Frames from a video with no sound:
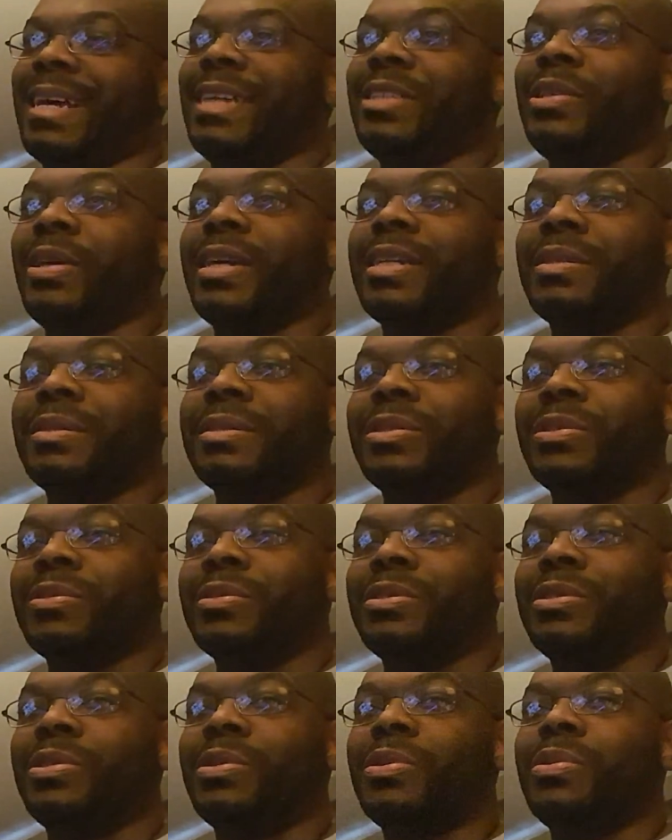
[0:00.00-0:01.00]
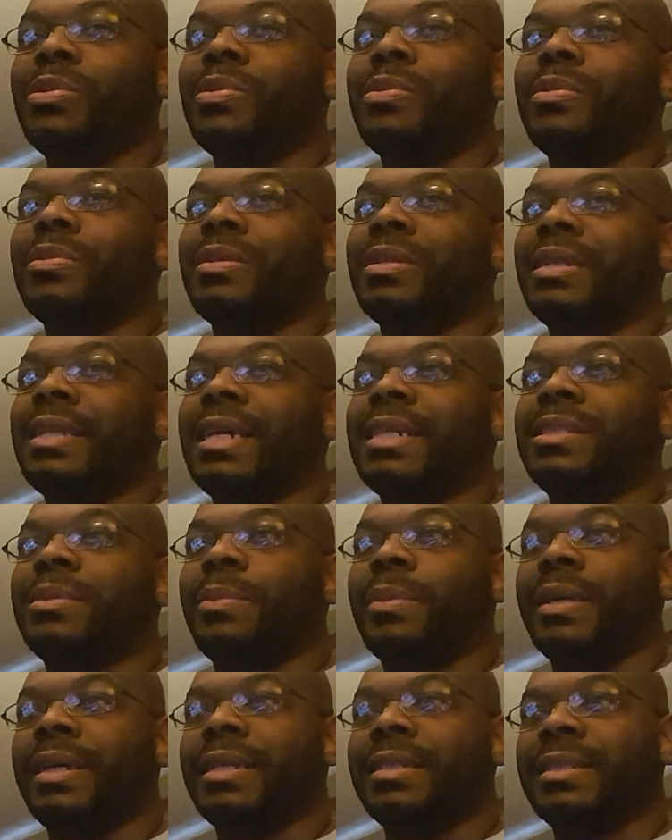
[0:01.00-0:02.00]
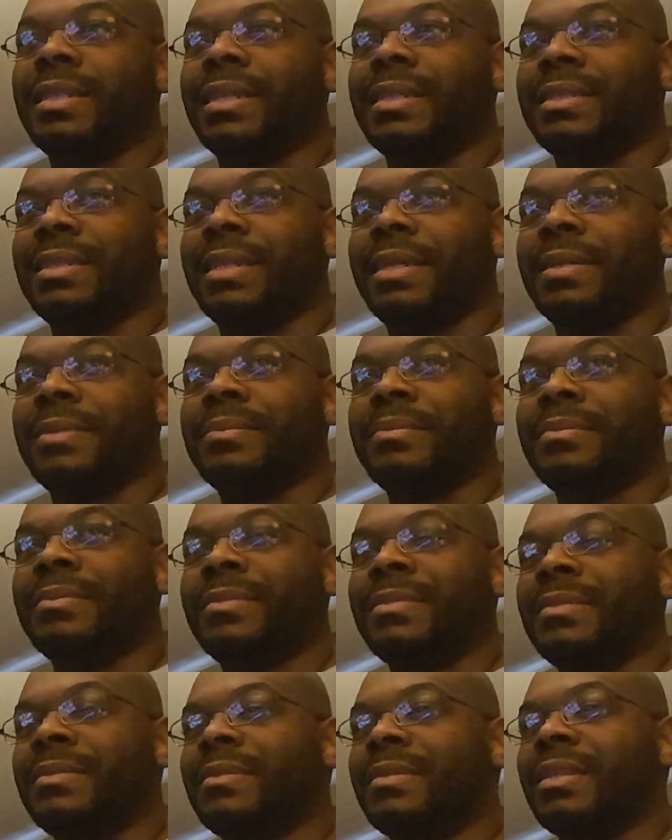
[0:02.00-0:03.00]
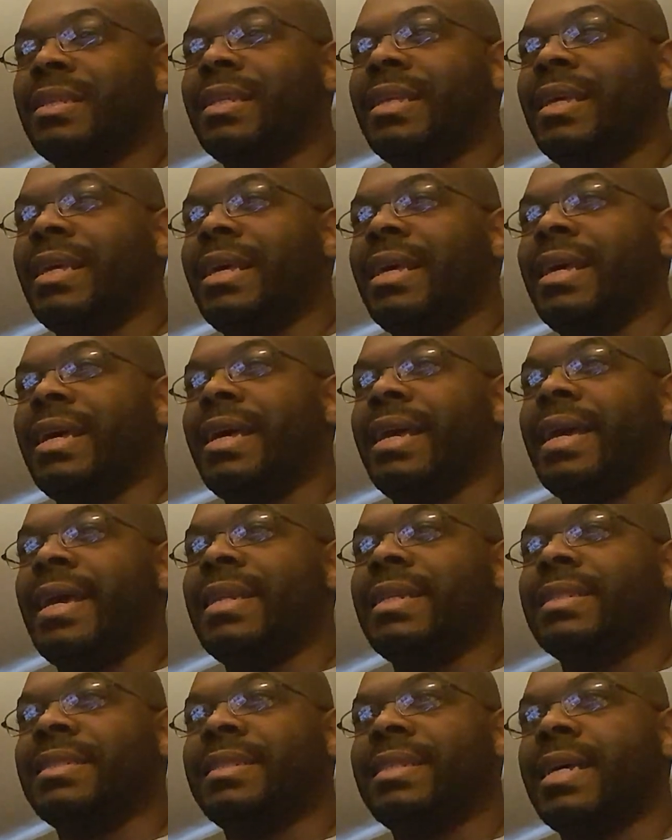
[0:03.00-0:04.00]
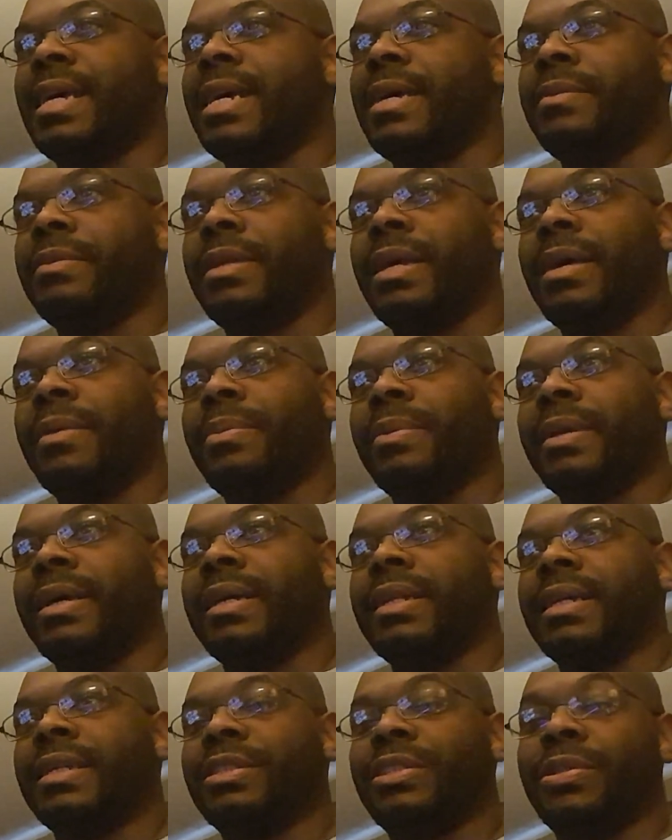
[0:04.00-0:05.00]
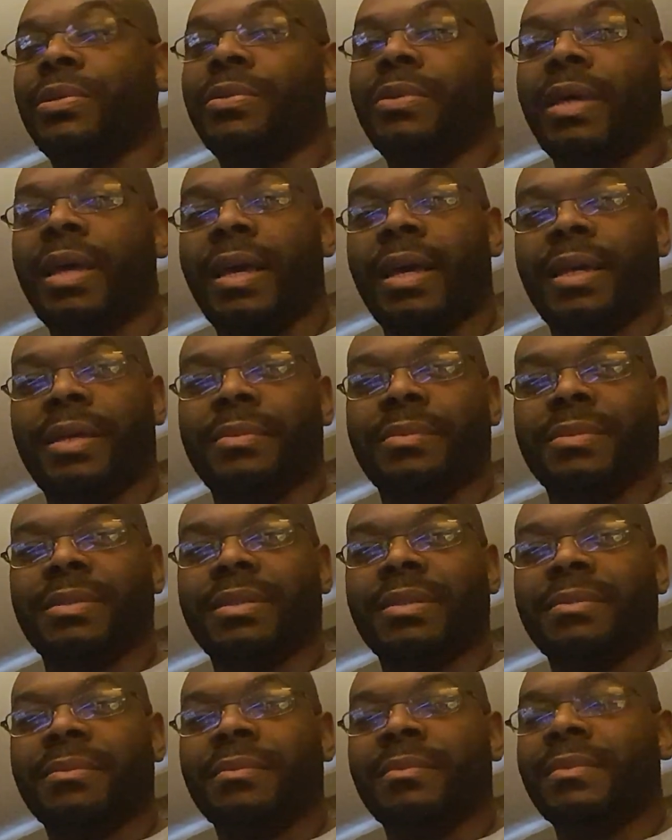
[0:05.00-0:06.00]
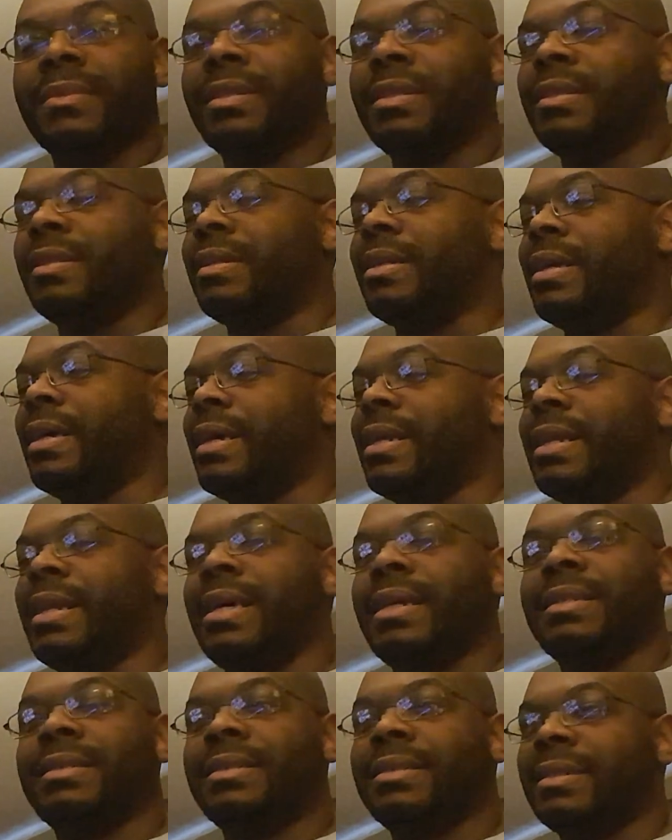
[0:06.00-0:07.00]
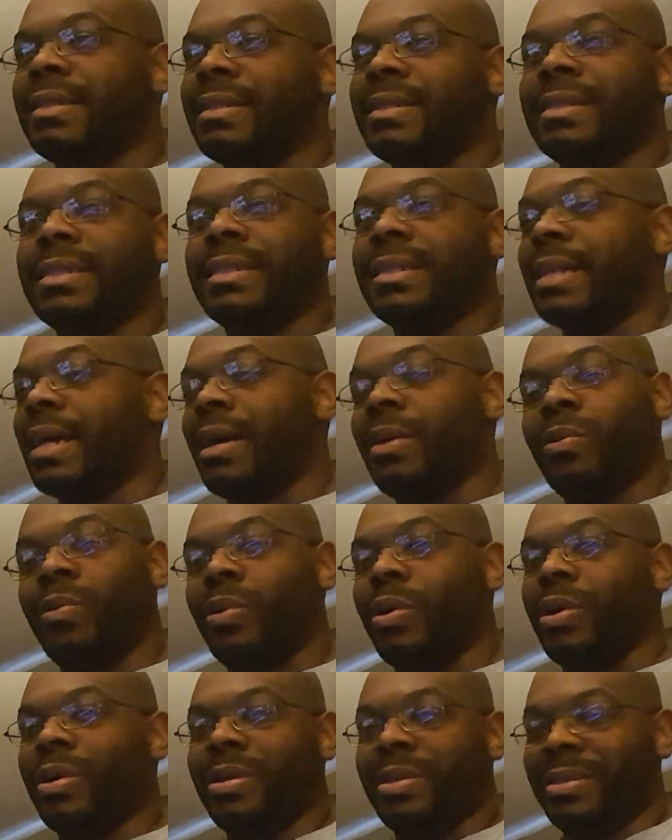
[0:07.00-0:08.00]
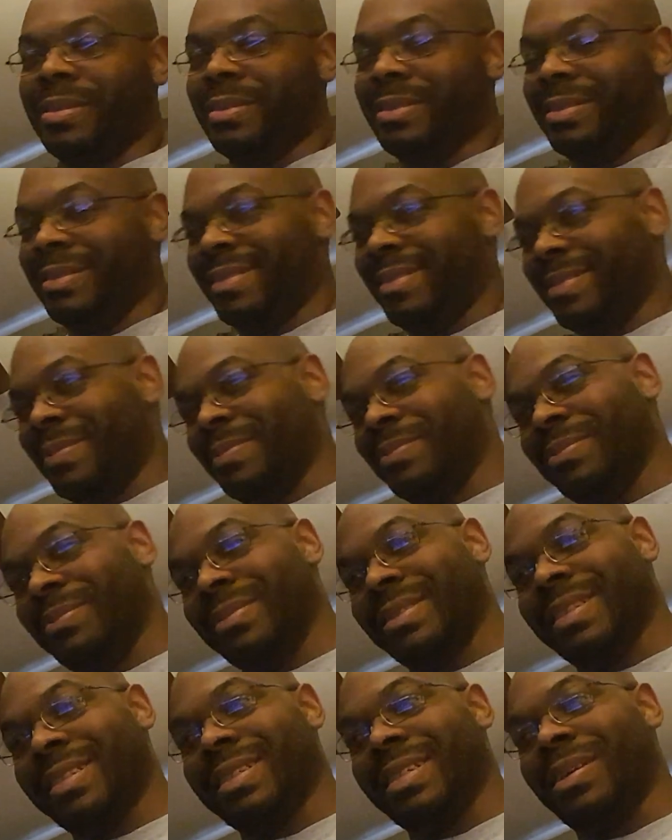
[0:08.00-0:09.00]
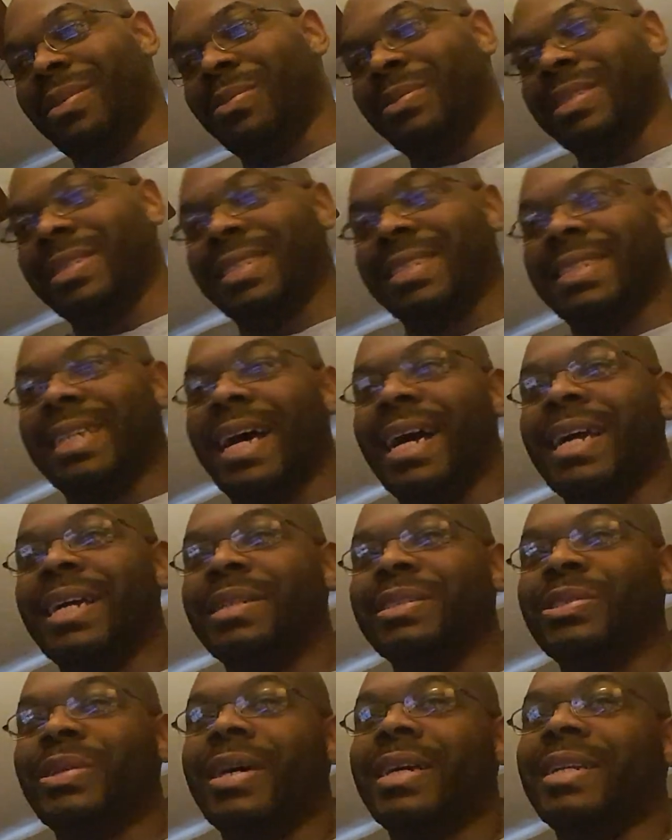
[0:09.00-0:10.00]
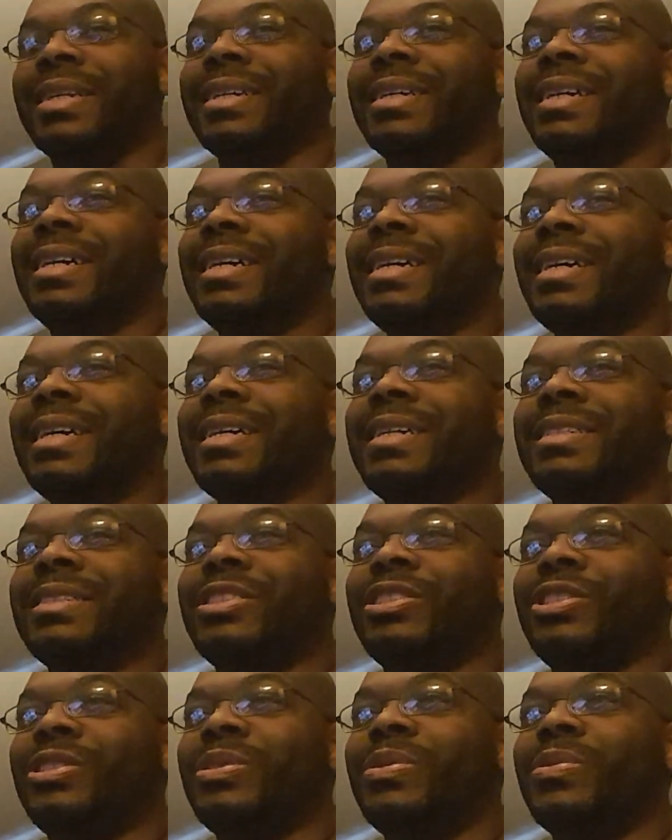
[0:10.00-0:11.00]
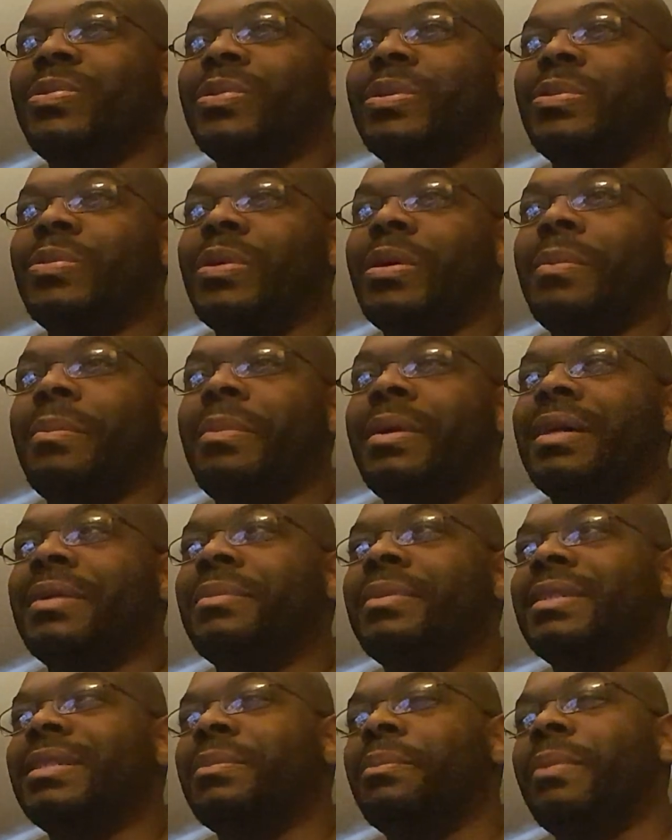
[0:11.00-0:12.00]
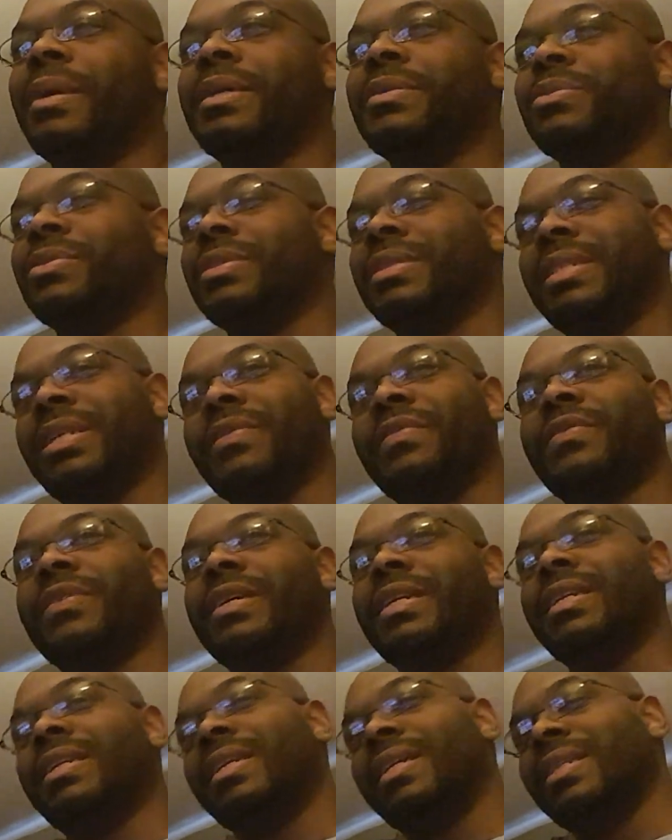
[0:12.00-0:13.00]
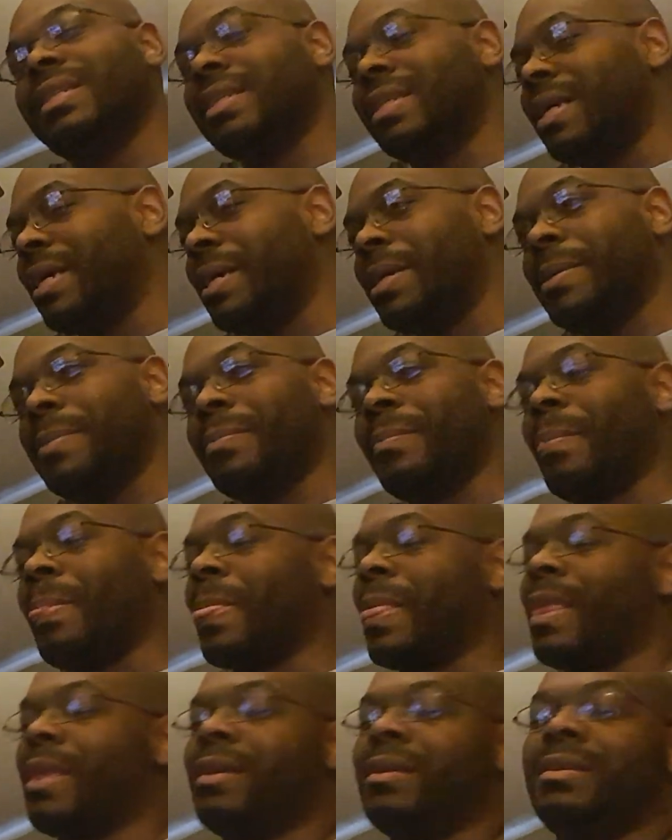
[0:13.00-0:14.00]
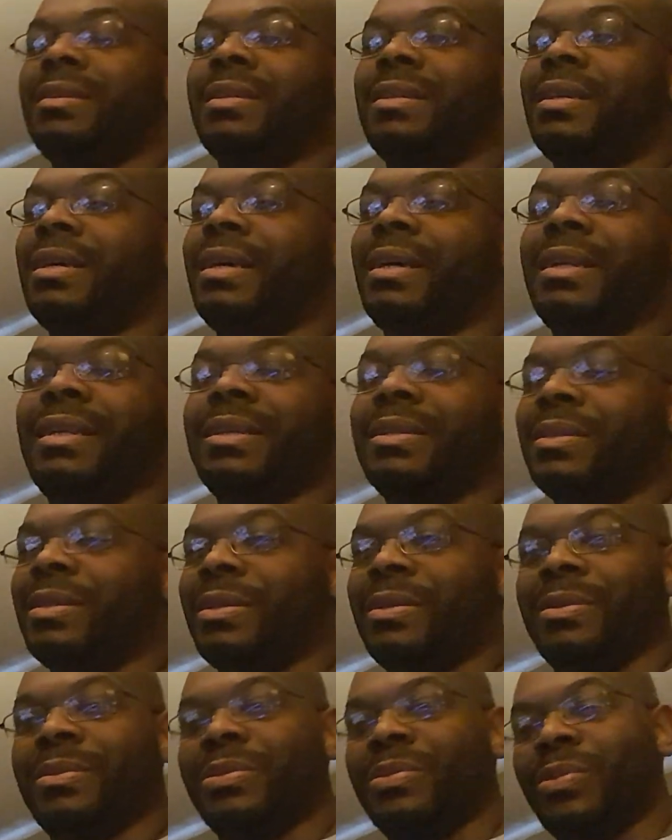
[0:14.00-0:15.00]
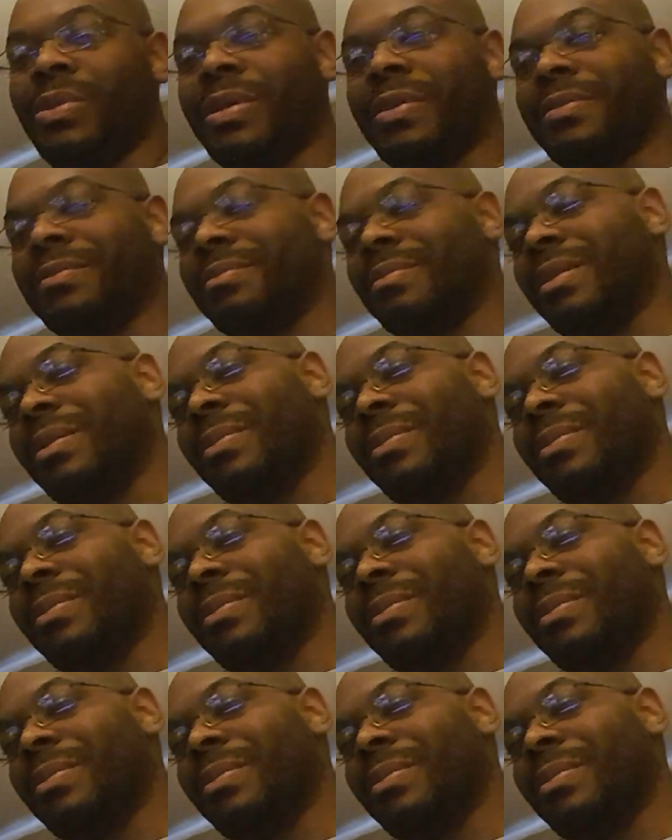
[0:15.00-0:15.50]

try to do two Let's Plays like that, in the same day playing like two games, and that shit did not work. I was dying trying to shoot with one button, but the buttons were different in another game, and it was rough.